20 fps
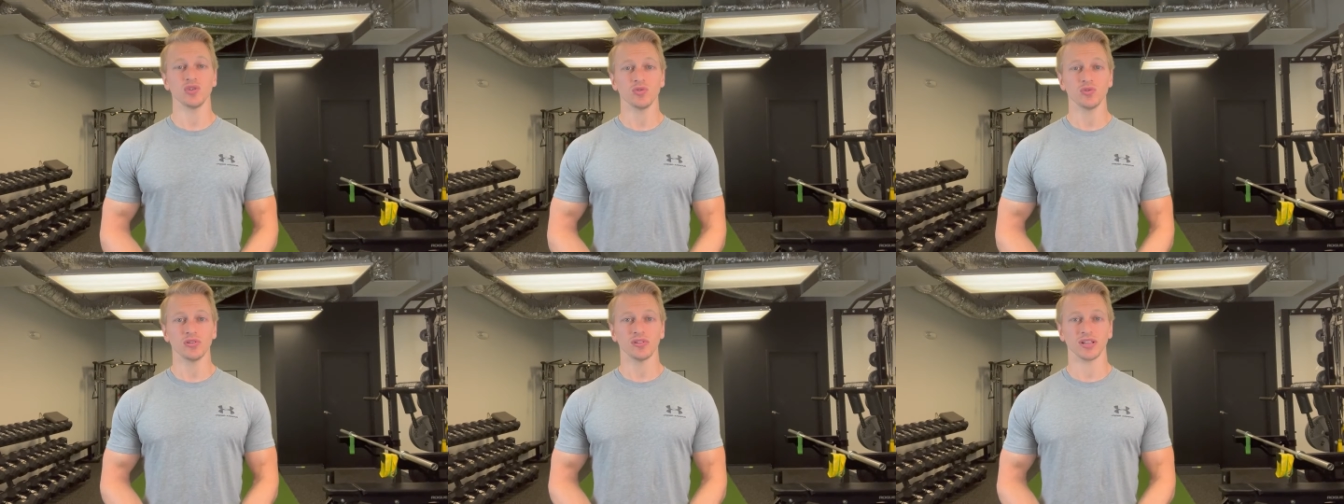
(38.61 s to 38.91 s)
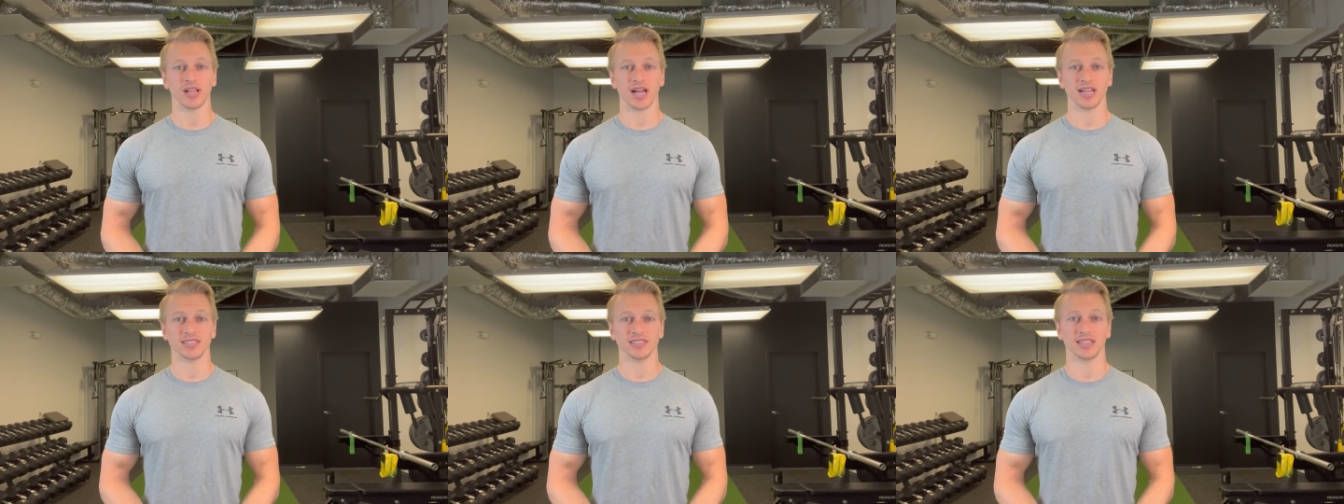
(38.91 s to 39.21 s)

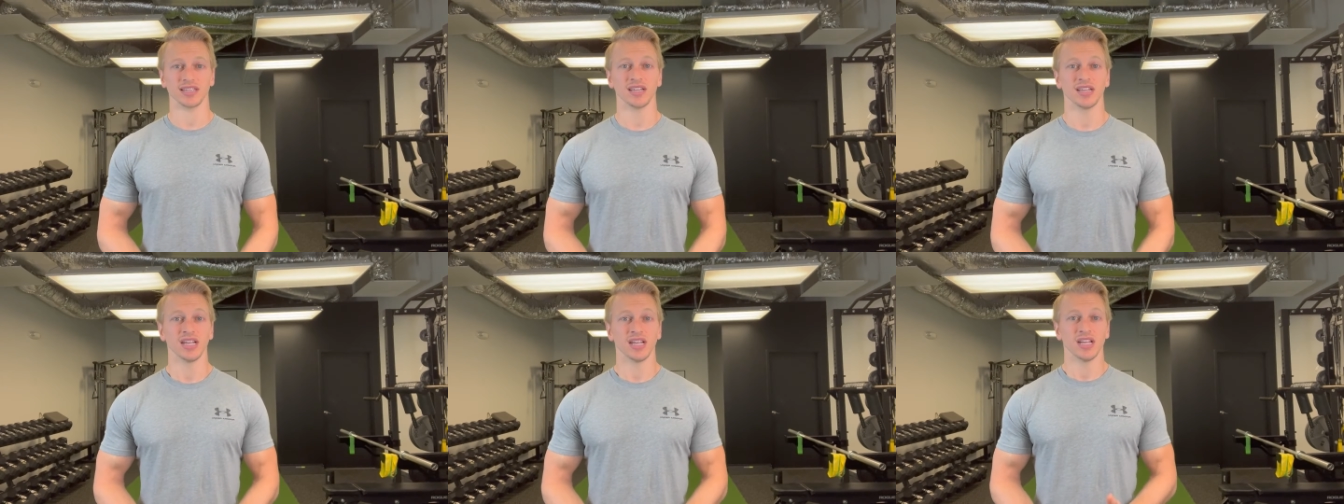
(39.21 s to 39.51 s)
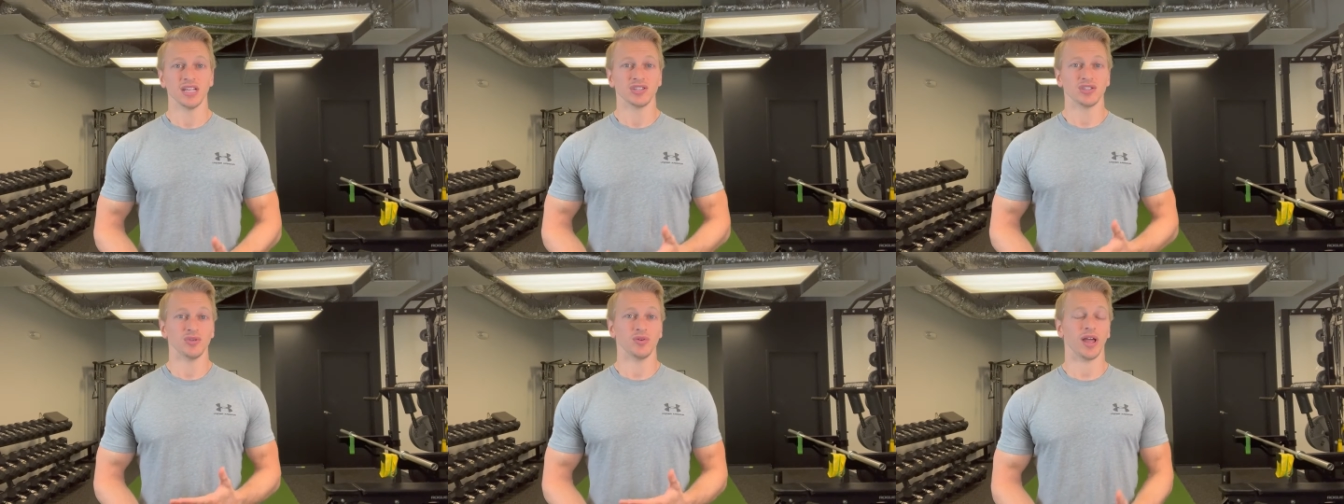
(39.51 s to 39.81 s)
utilize it
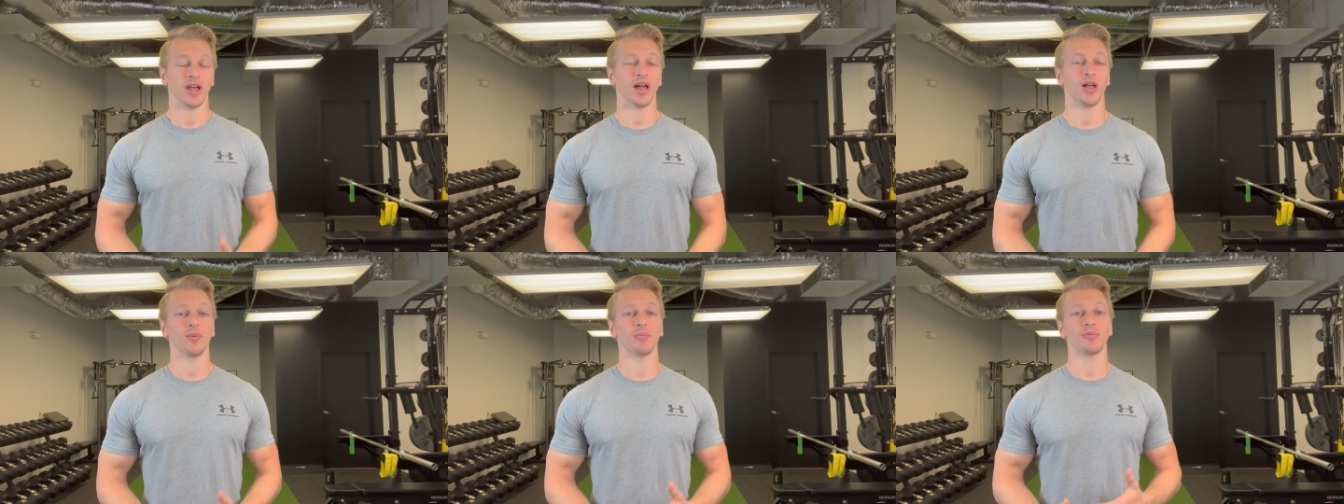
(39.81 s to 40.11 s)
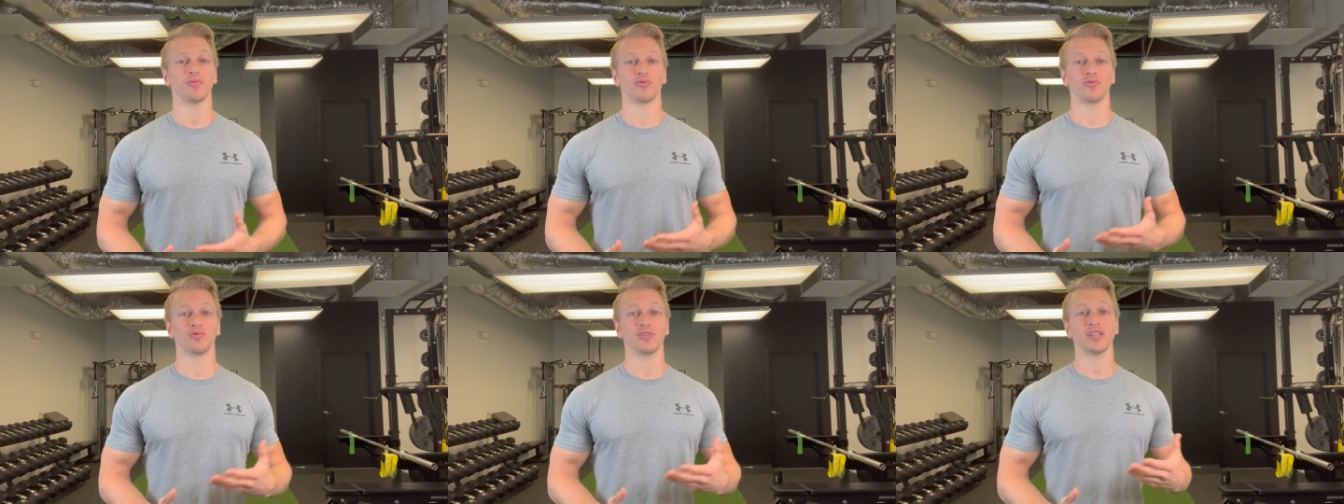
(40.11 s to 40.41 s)
to help
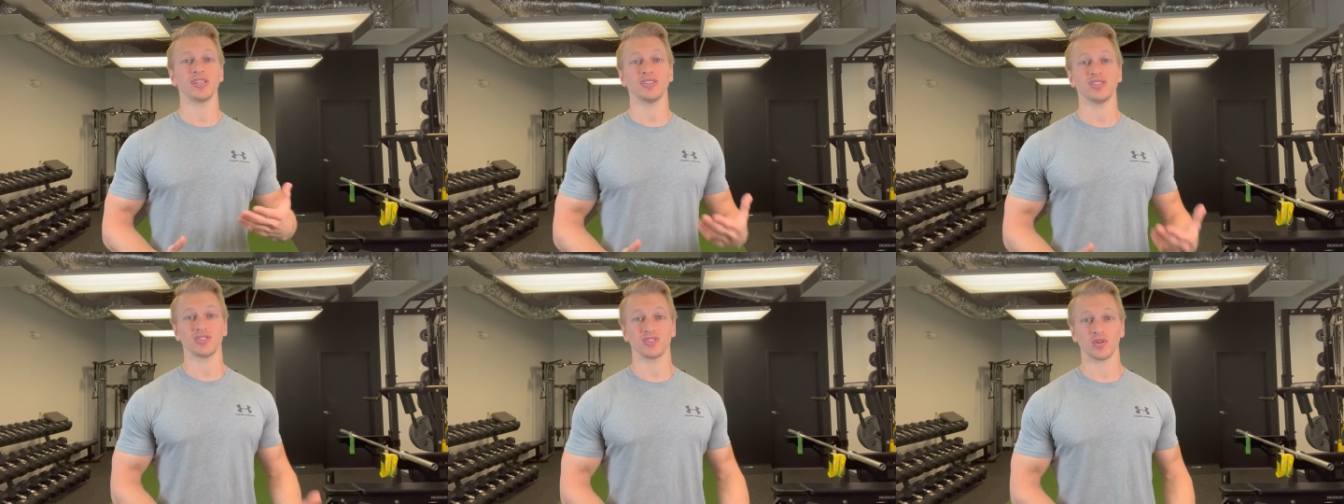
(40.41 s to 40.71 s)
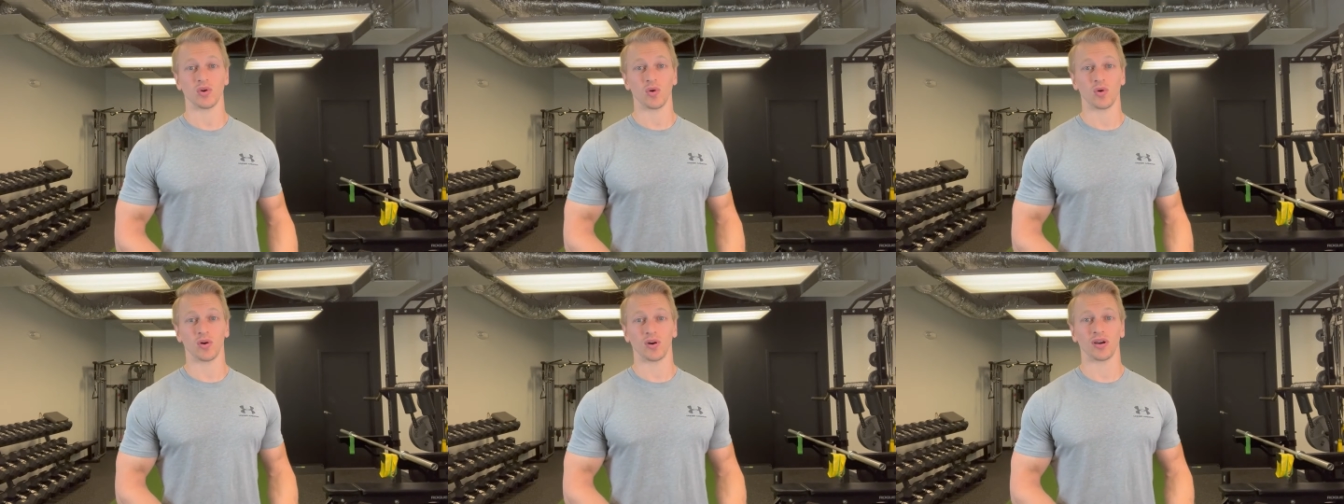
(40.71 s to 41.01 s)

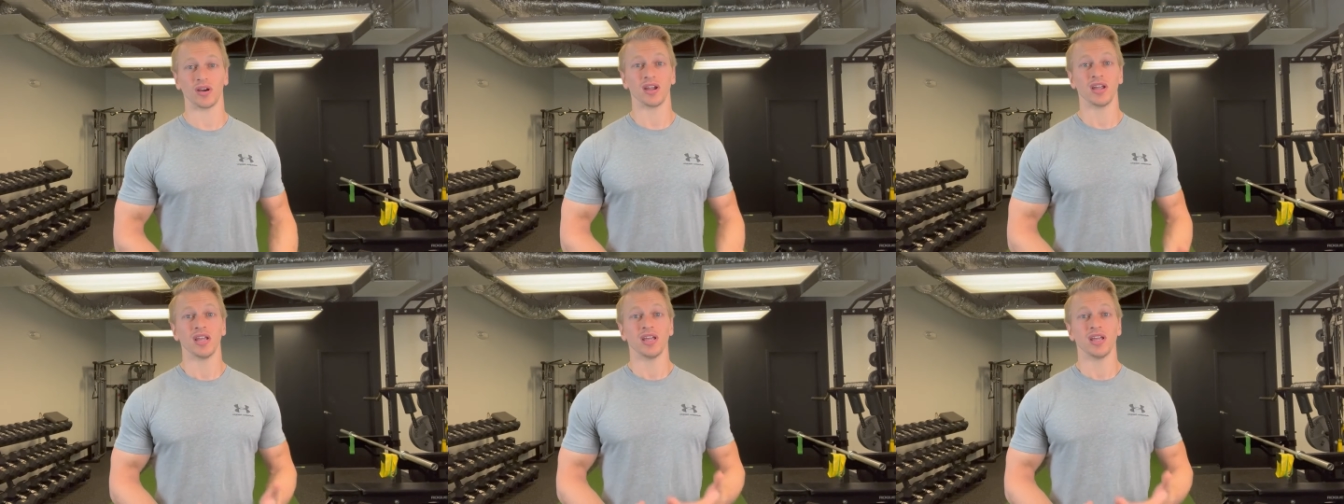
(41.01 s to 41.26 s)
restore